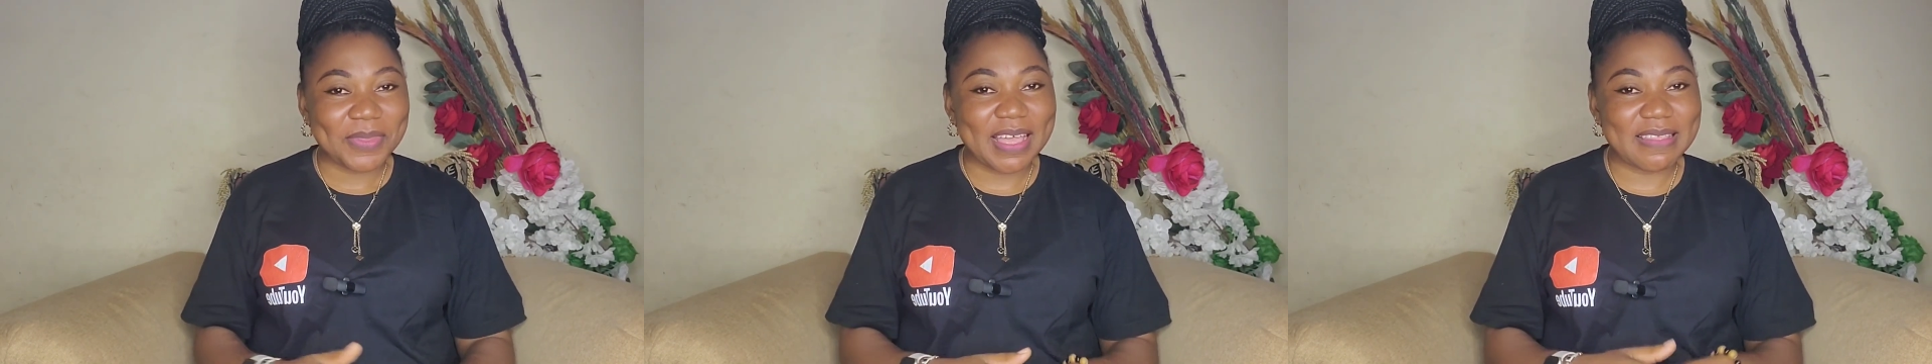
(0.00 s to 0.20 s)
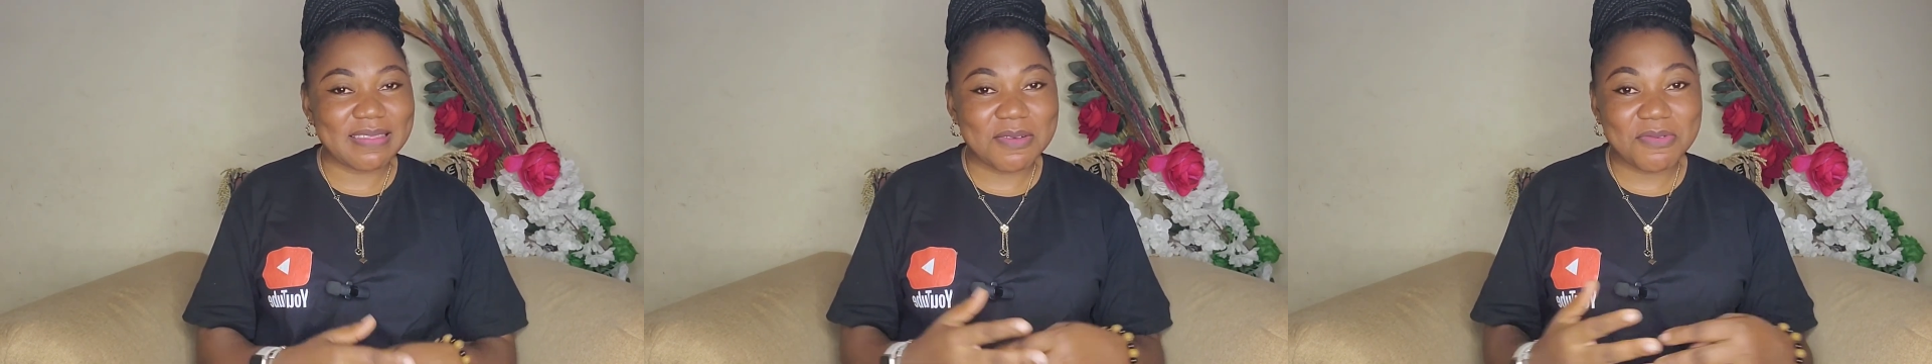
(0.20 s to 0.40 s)

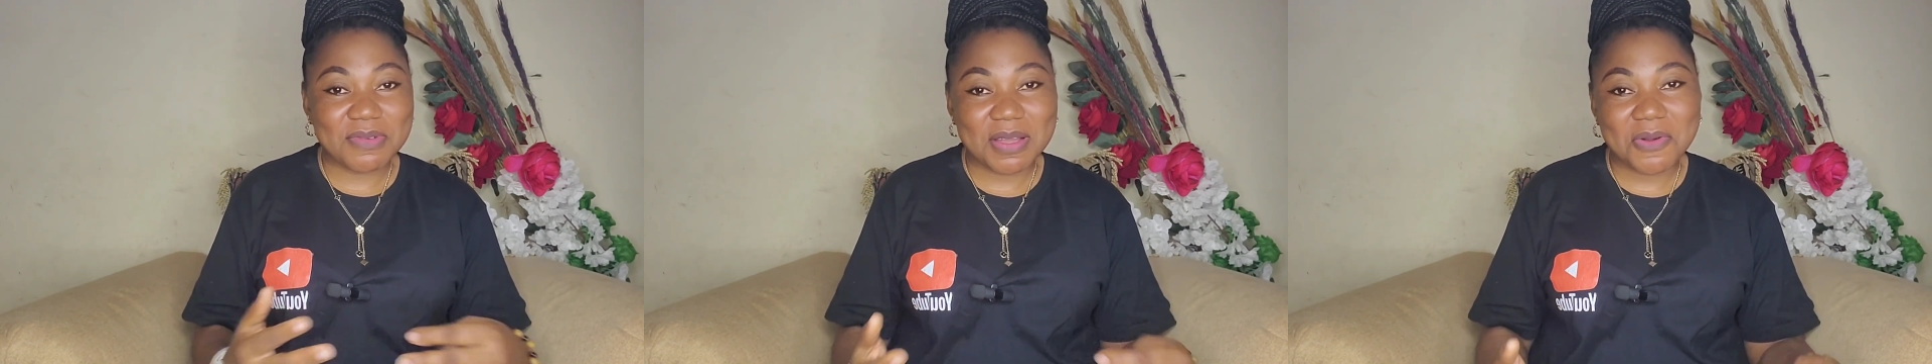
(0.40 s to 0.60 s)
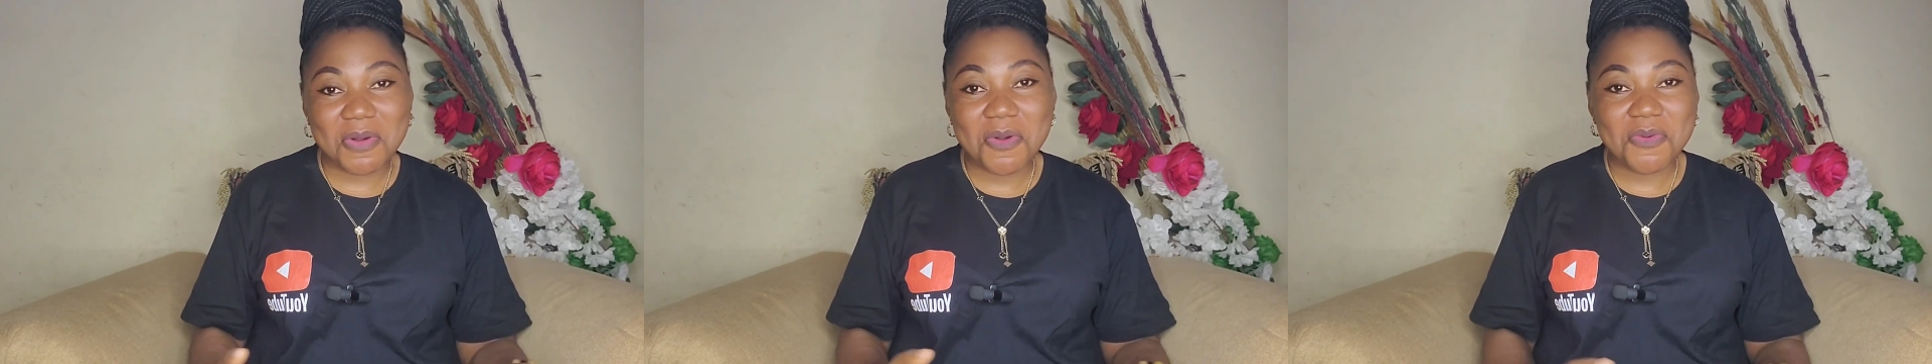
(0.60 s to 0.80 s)
and then on
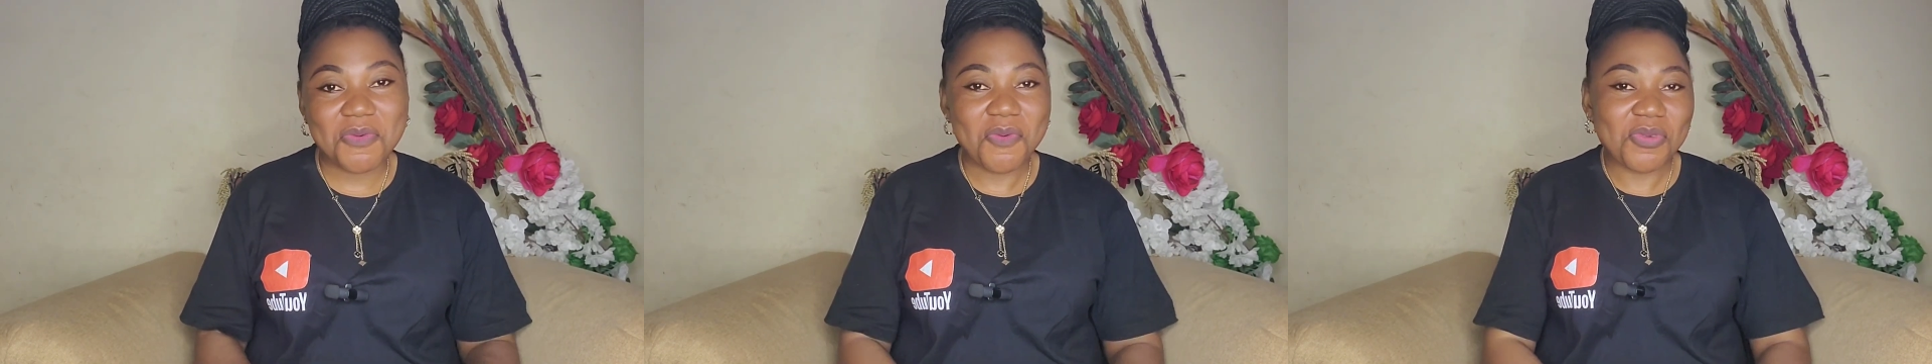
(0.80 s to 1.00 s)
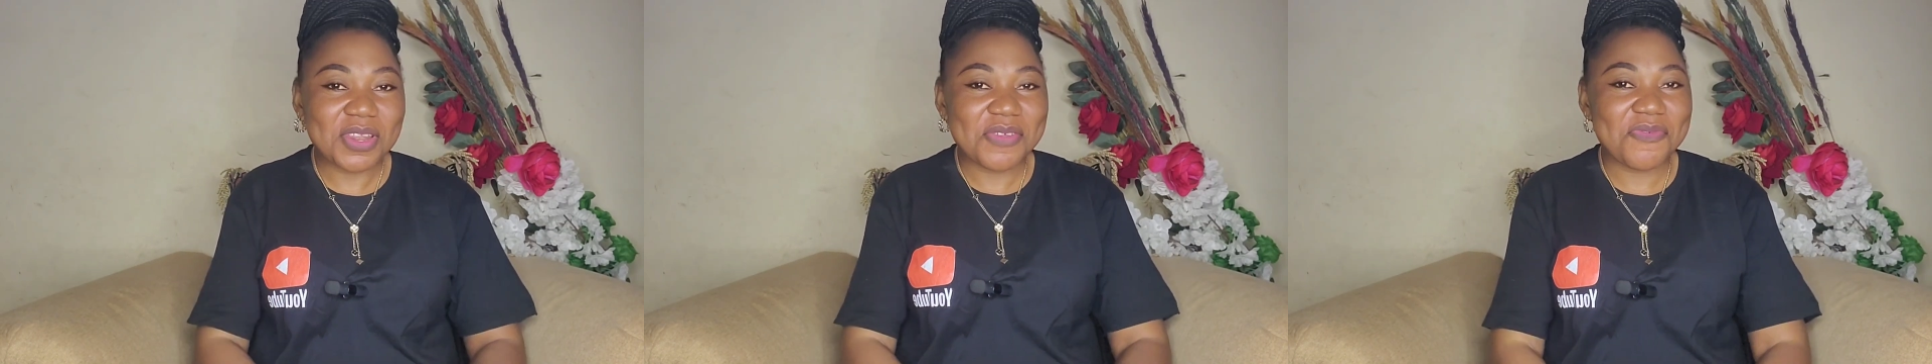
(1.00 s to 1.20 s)
a all
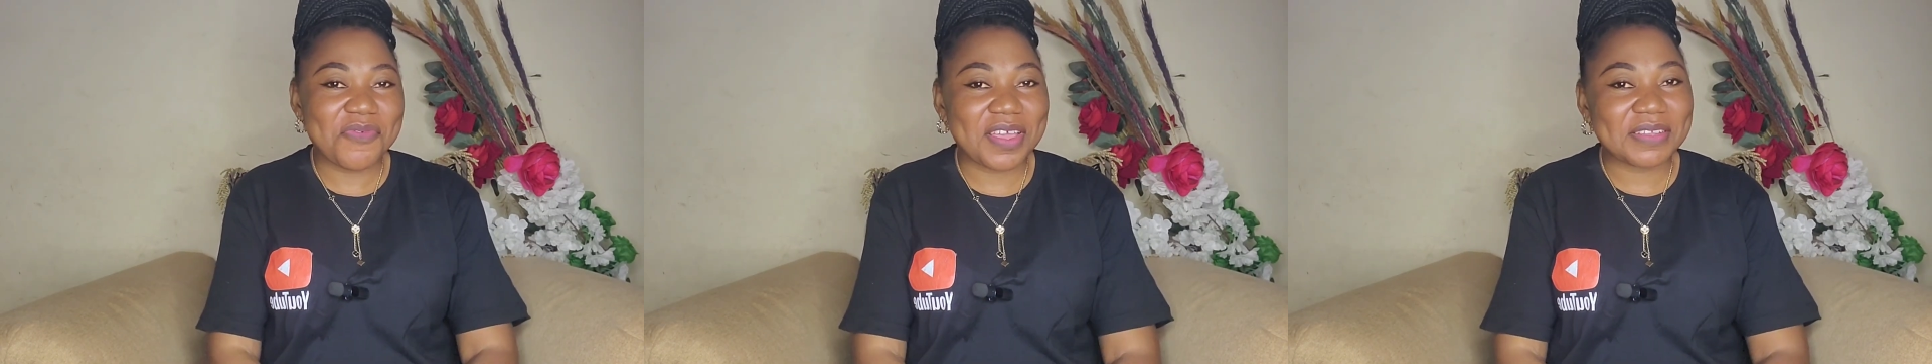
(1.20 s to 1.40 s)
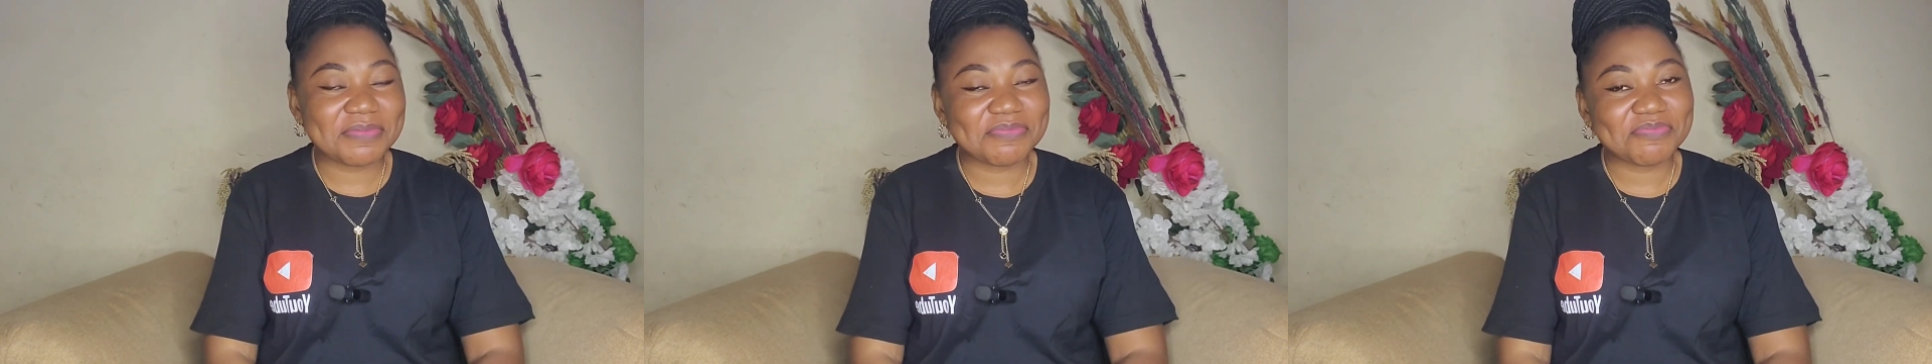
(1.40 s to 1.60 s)
we define.